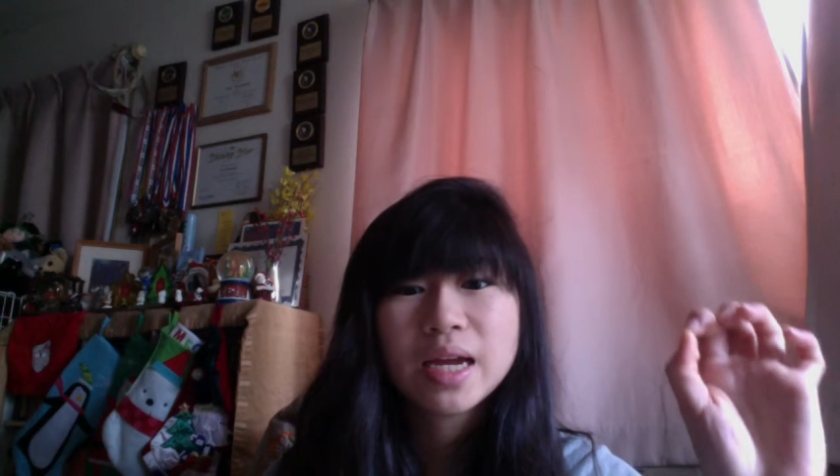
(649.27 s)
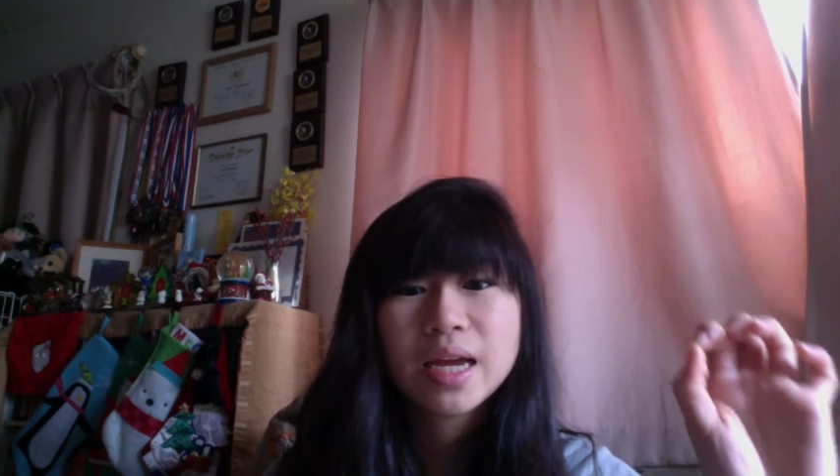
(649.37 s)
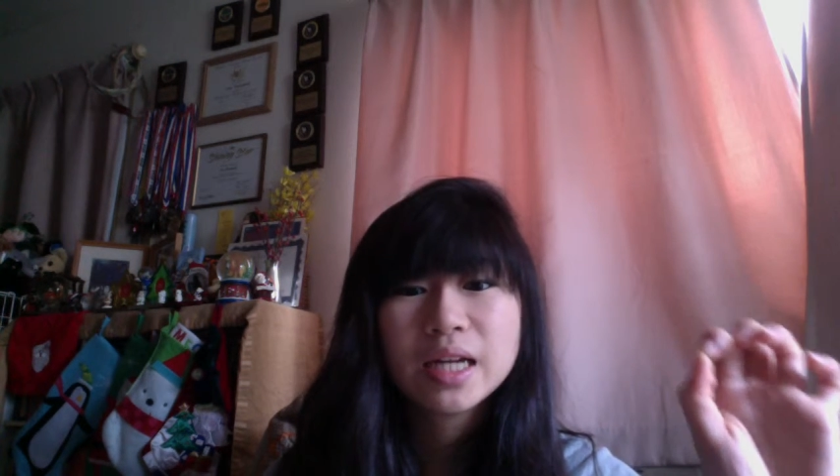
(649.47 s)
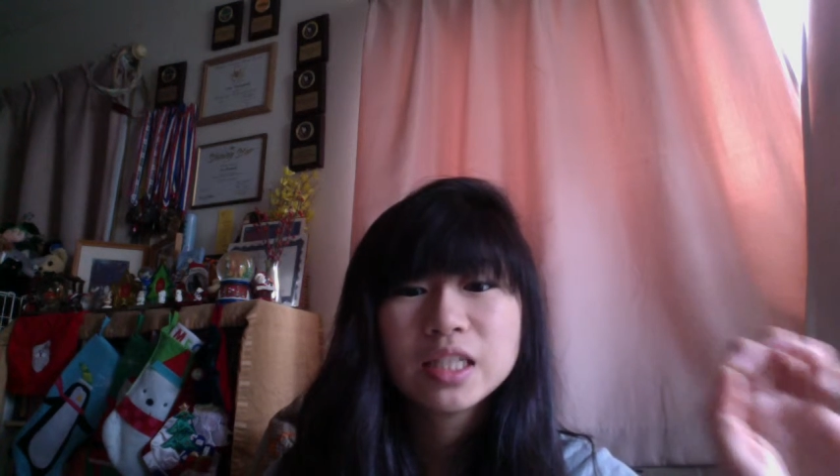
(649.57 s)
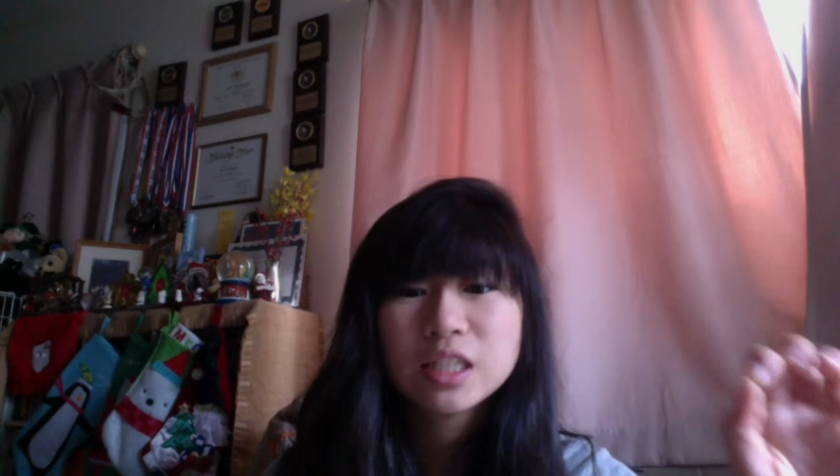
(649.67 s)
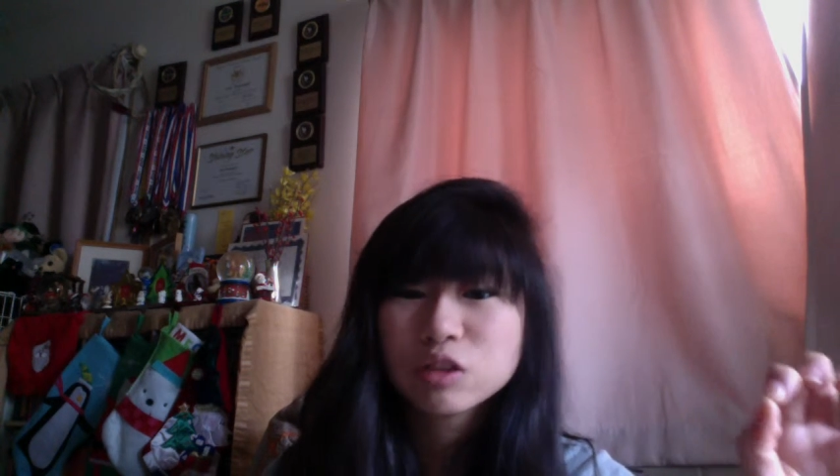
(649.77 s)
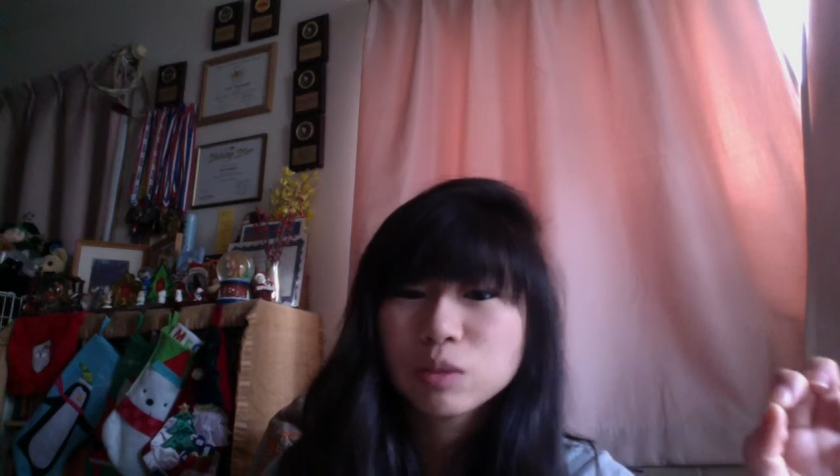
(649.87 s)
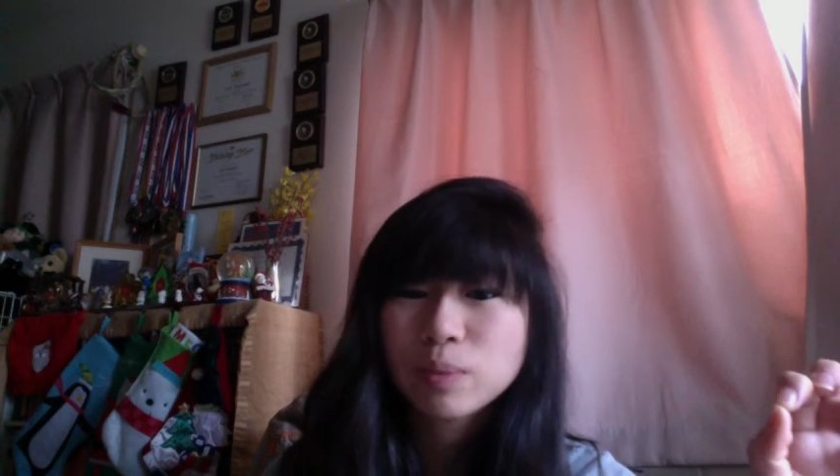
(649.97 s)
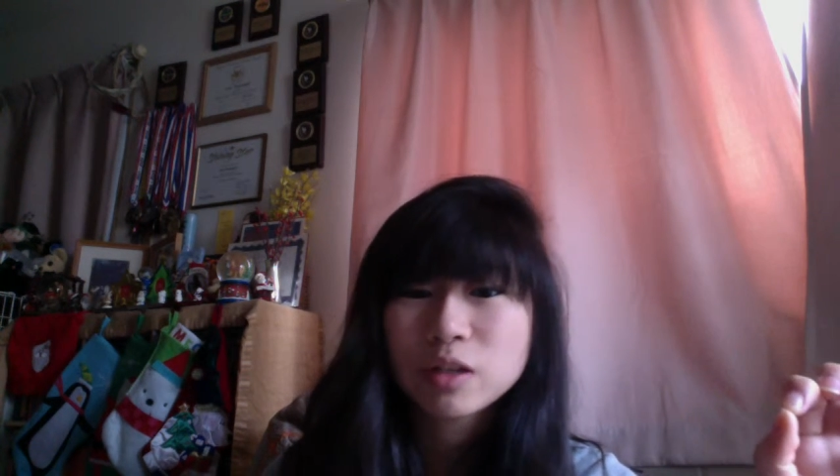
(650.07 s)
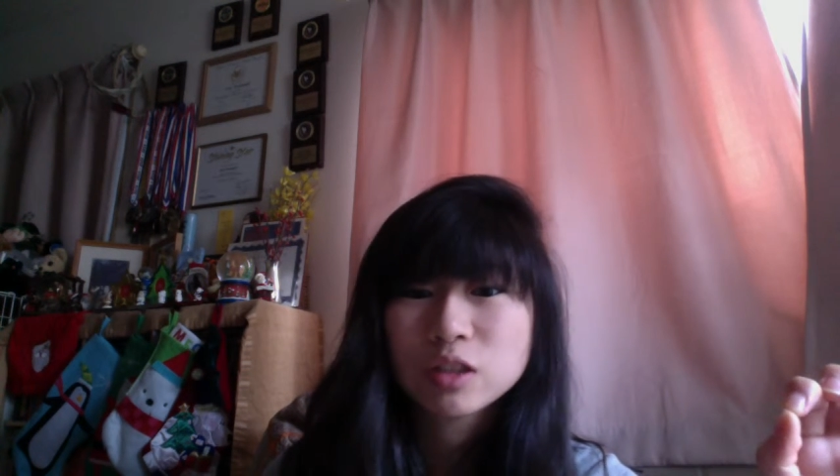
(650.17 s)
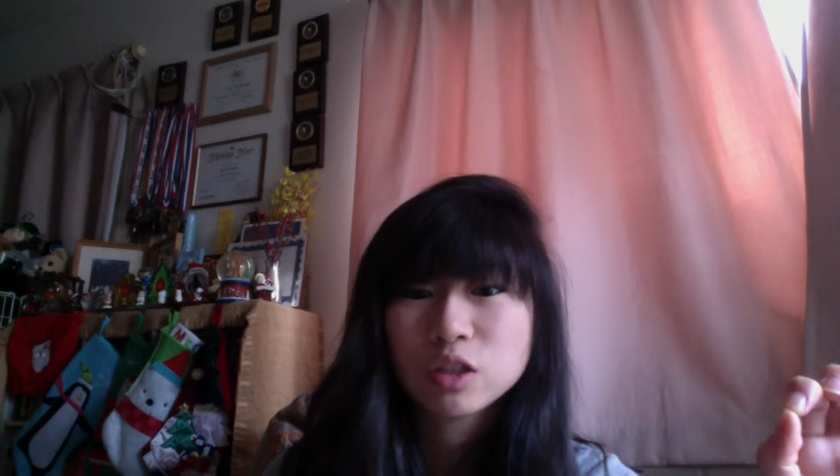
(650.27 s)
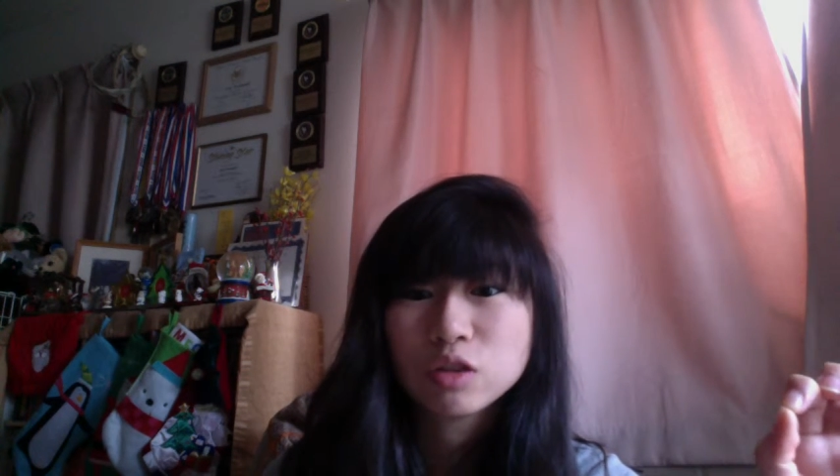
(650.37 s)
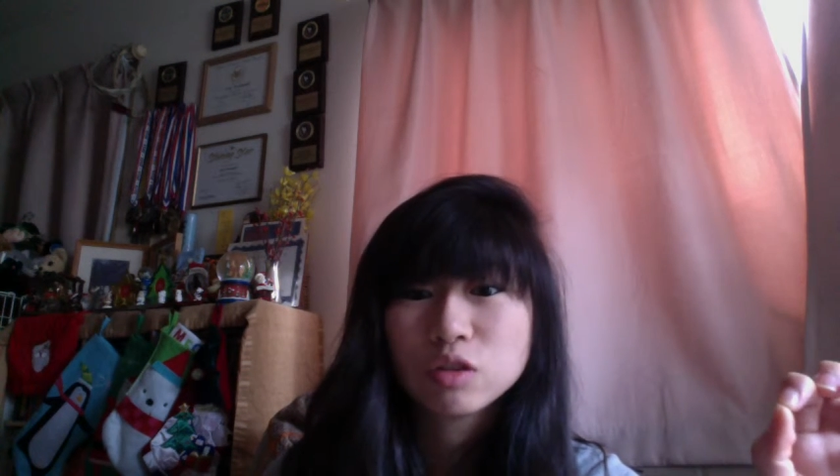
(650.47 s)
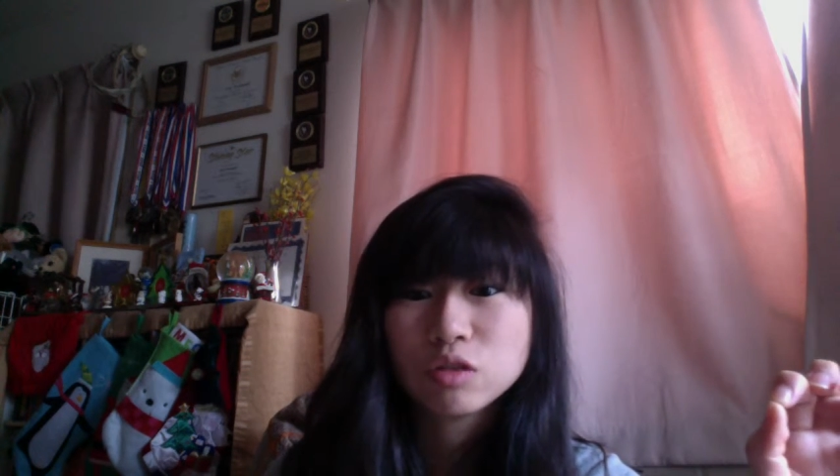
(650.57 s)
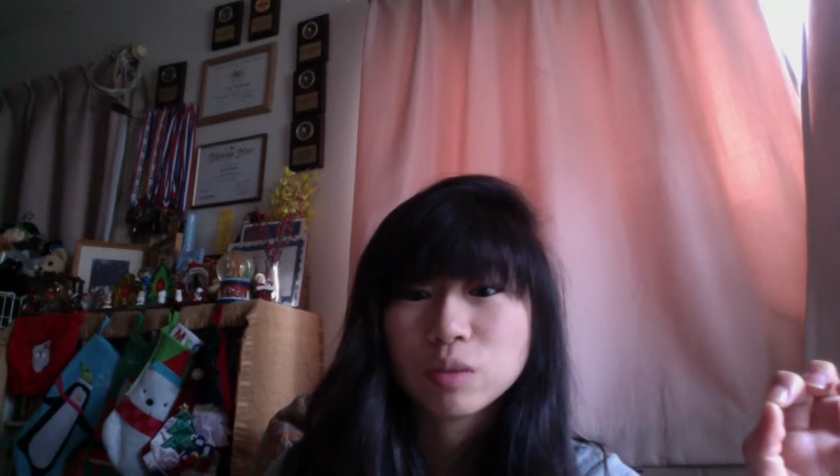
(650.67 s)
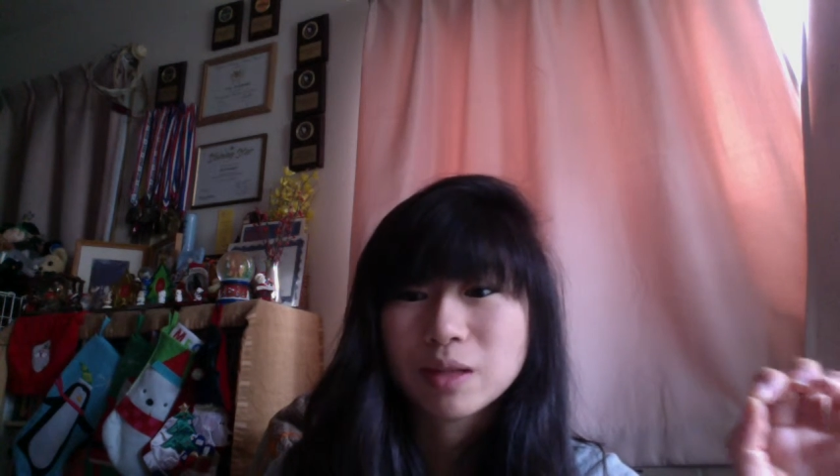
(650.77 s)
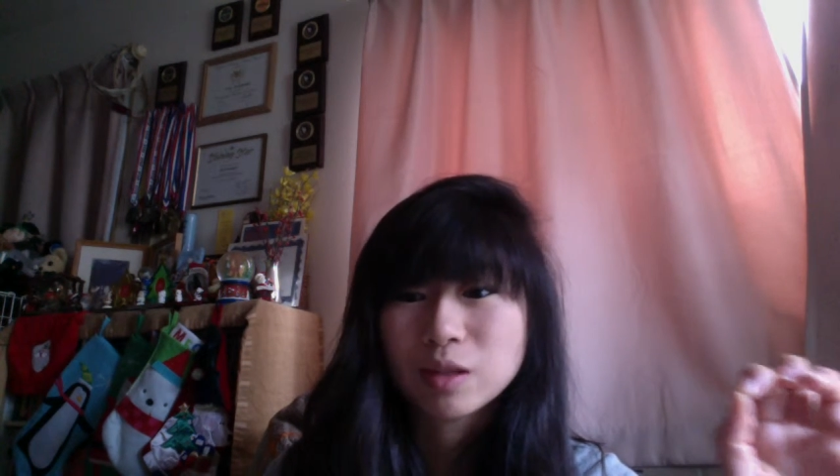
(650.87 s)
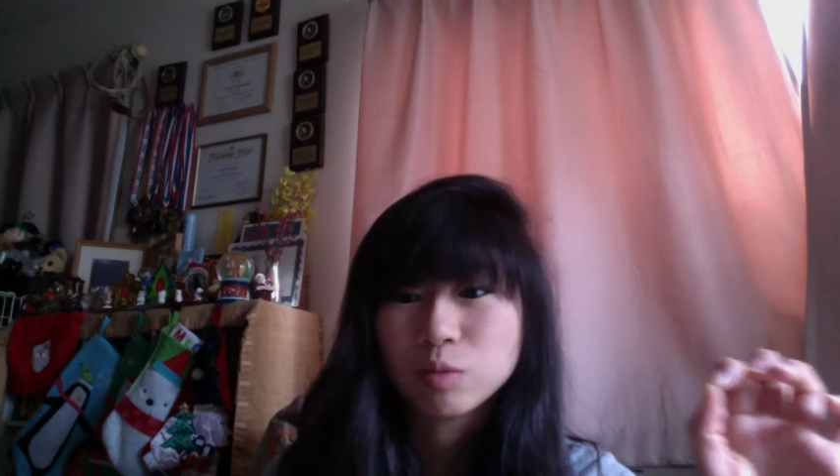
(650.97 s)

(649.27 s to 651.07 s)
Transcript: and he tells the parents the truth about the